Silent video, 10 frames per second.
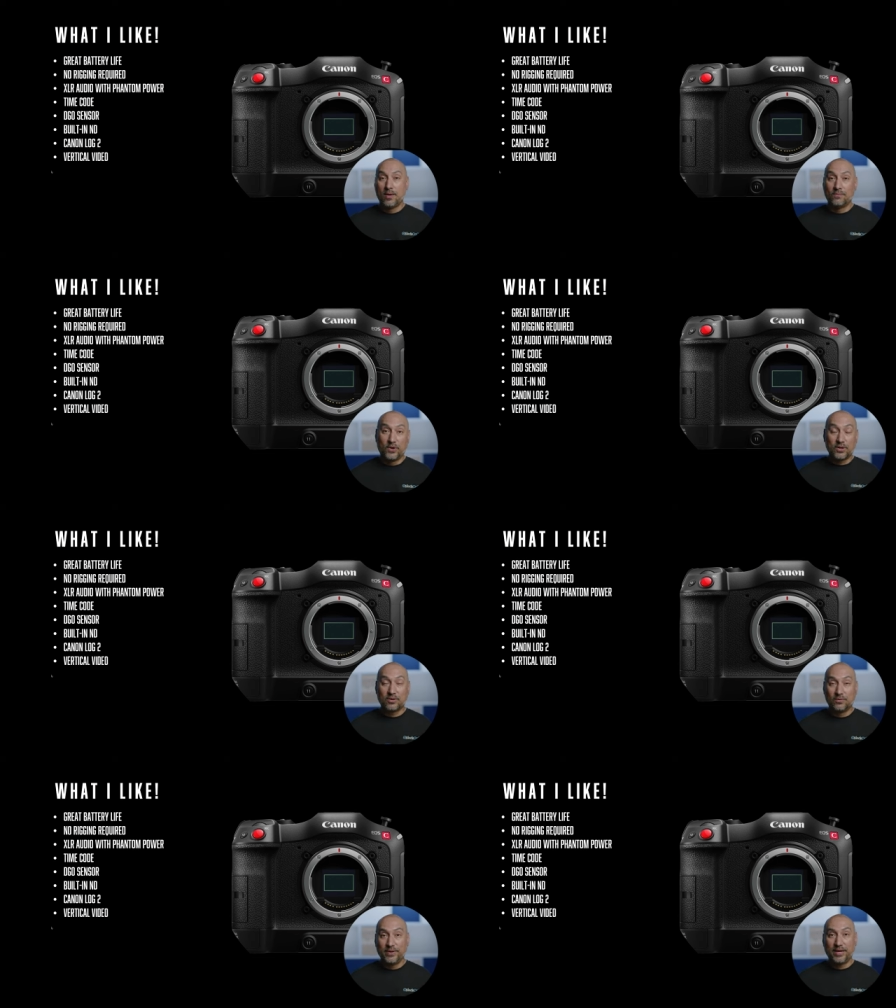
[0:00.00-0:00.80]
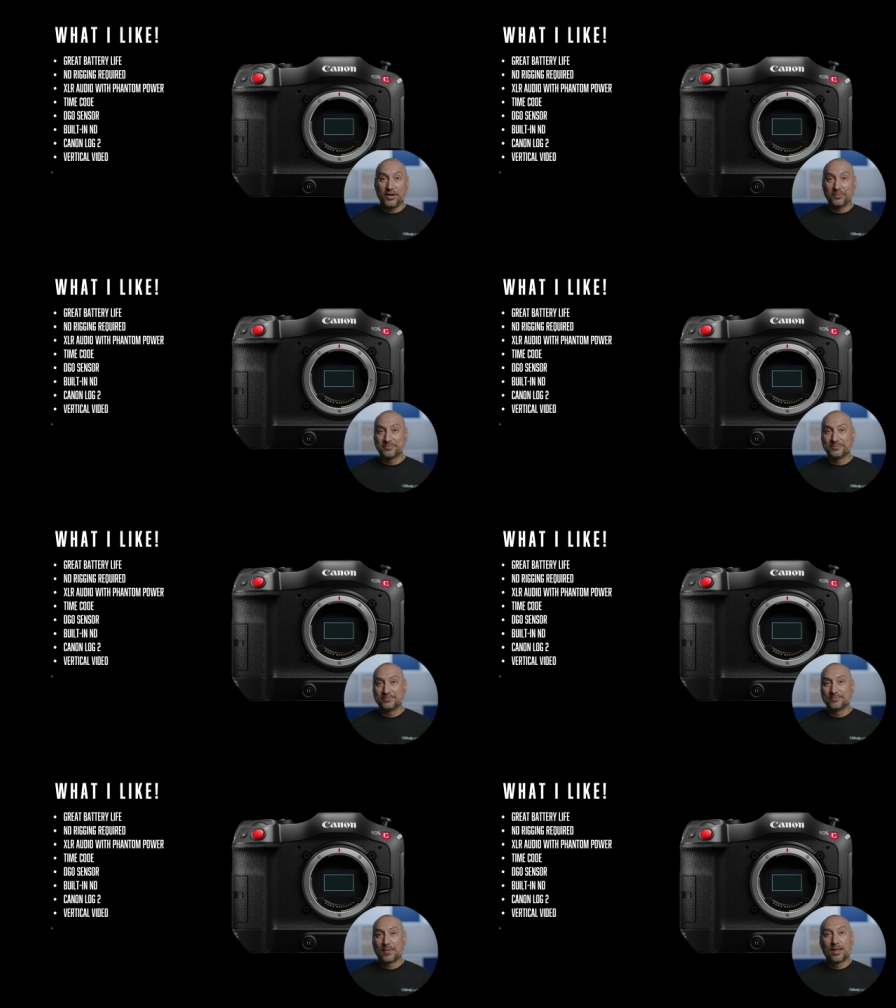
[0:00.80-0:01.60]
Vertical video.
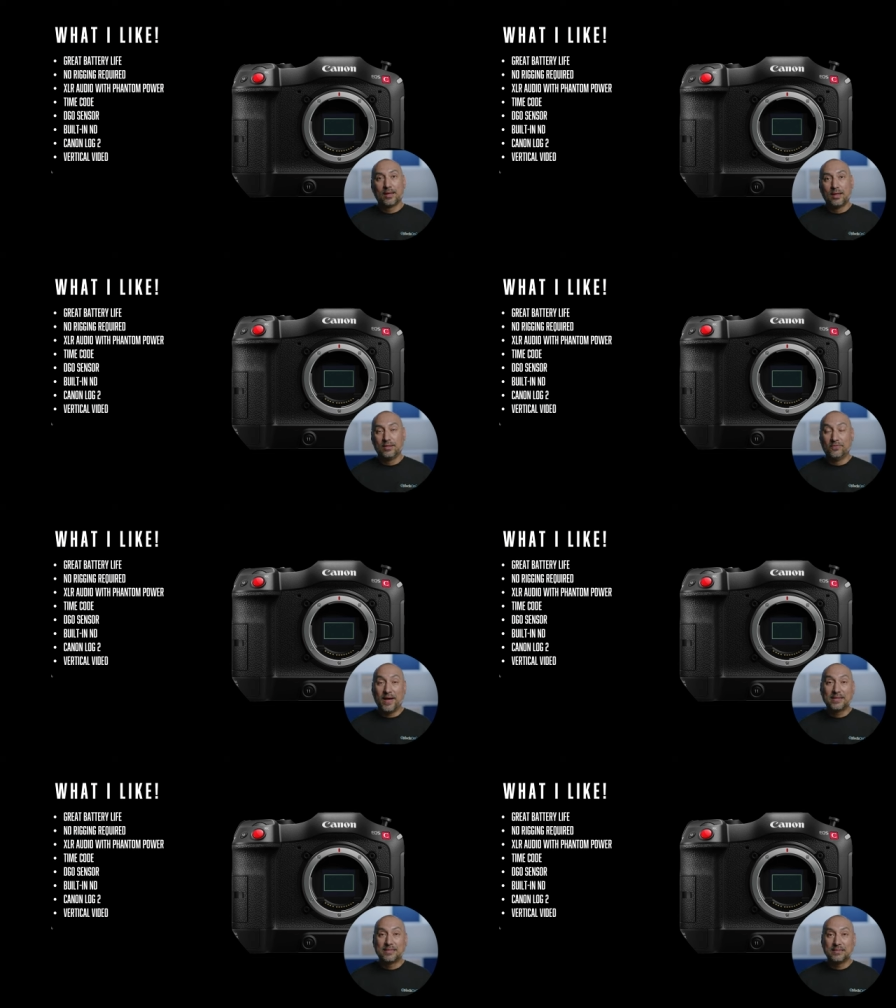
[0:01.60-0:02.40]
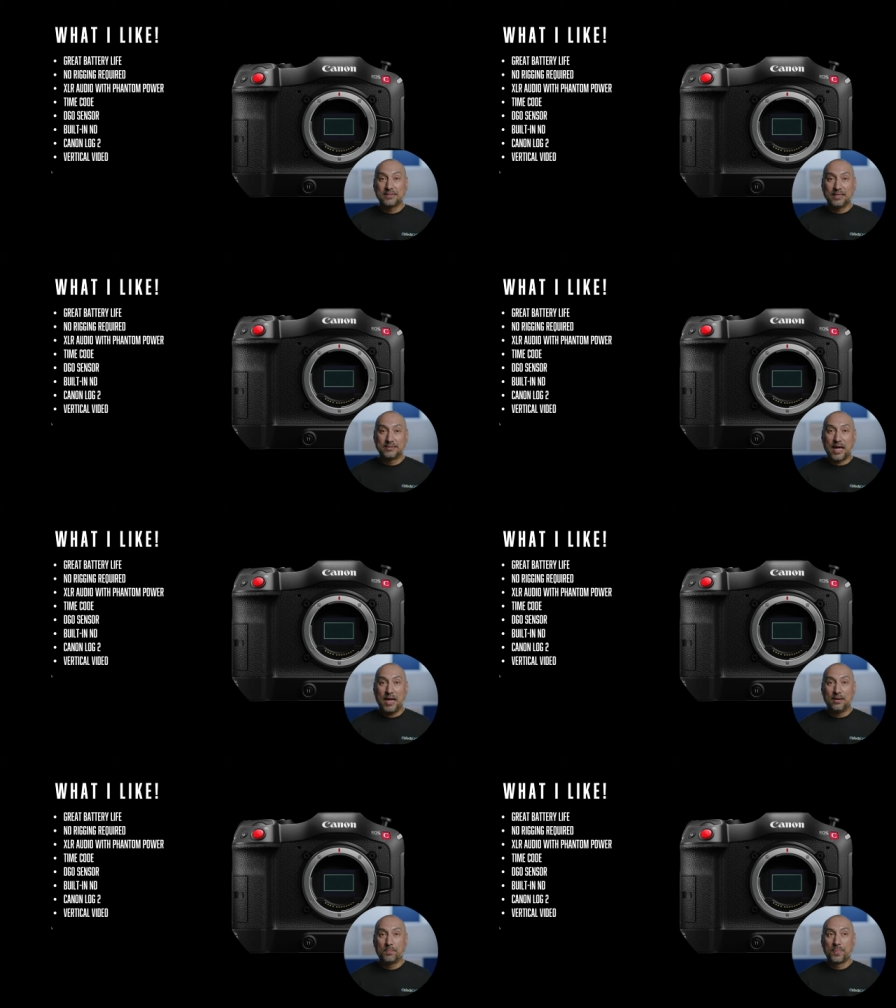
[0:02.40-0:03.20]
The fact is
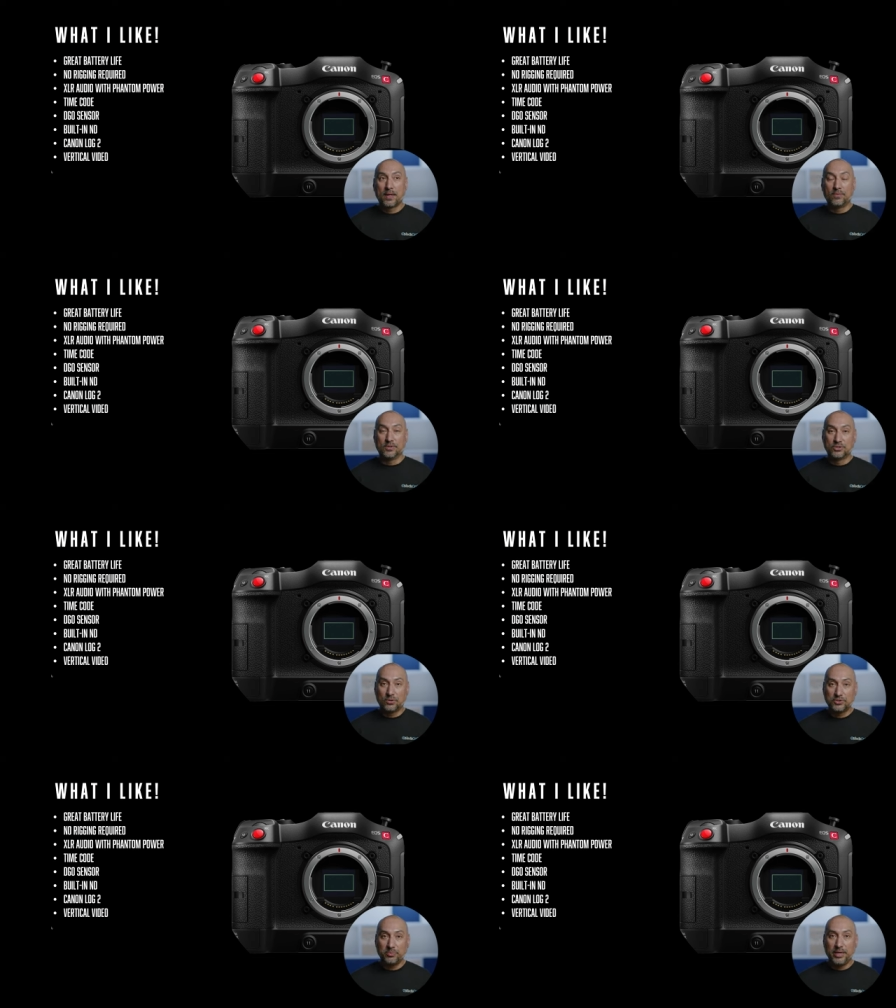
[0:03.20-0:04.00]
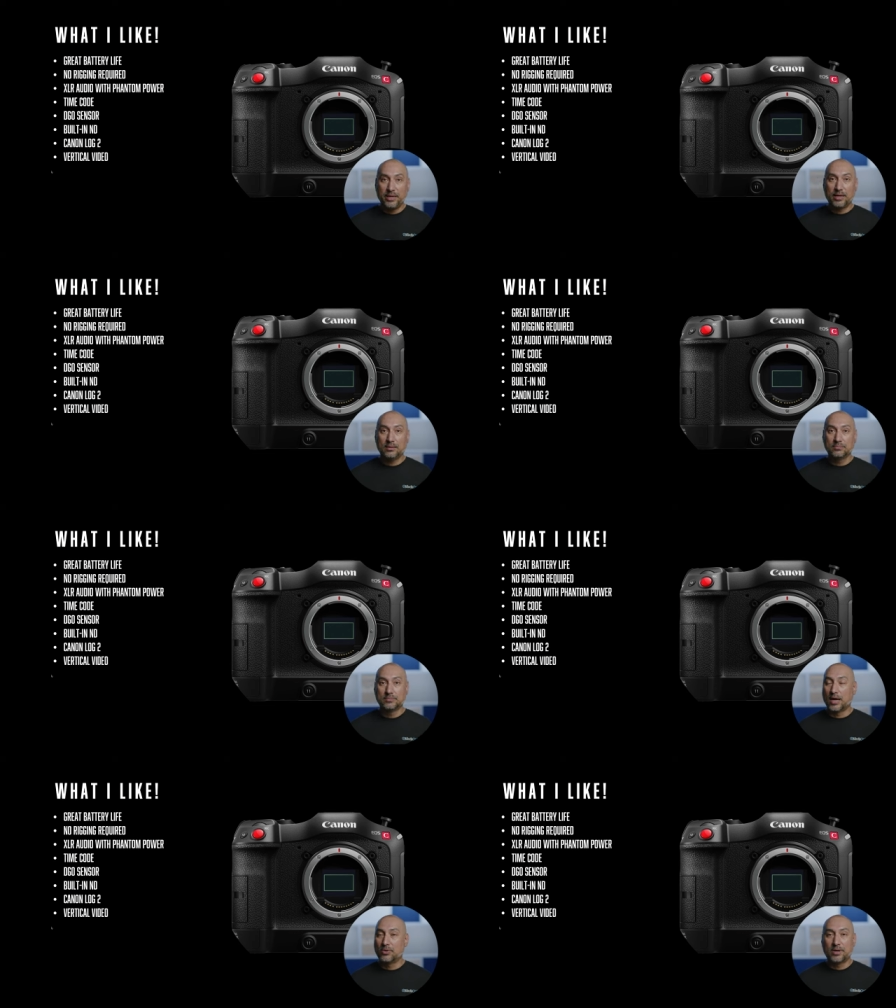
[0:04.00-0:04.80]
that for social media,
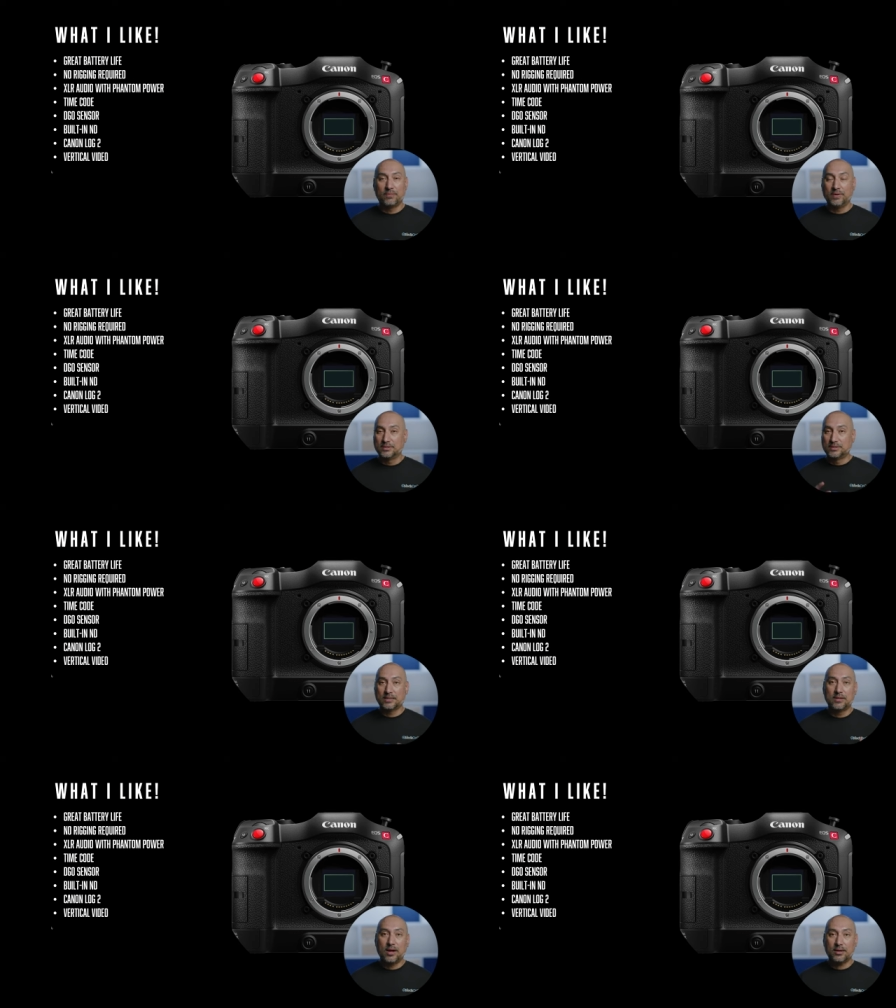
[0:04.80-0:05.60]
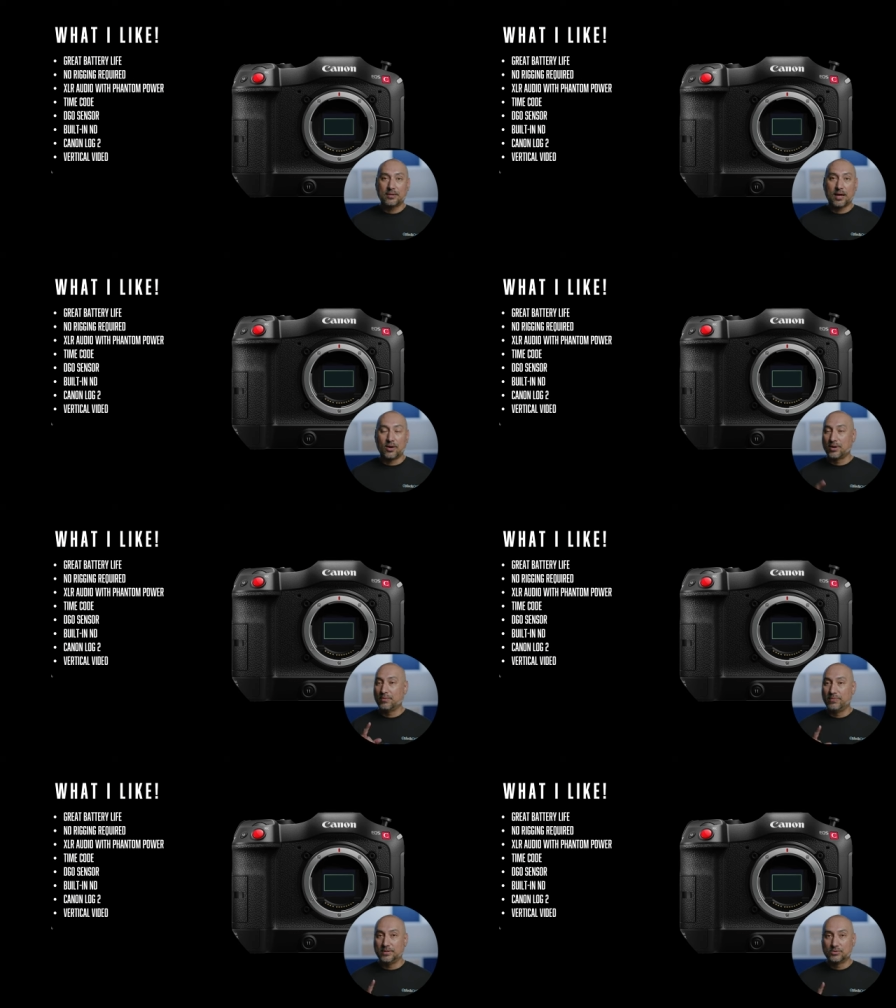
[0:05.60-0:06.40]
I don't care if it's TikTok, I don't care
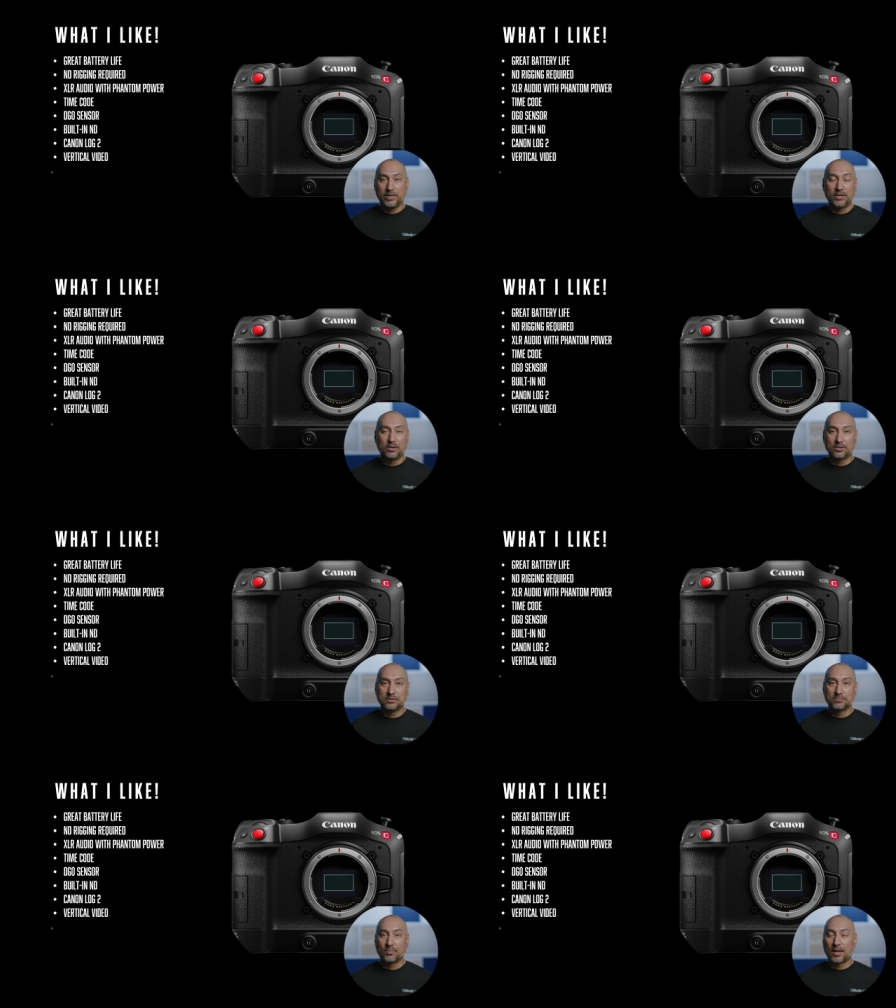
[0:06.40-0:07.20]
if it's Reels,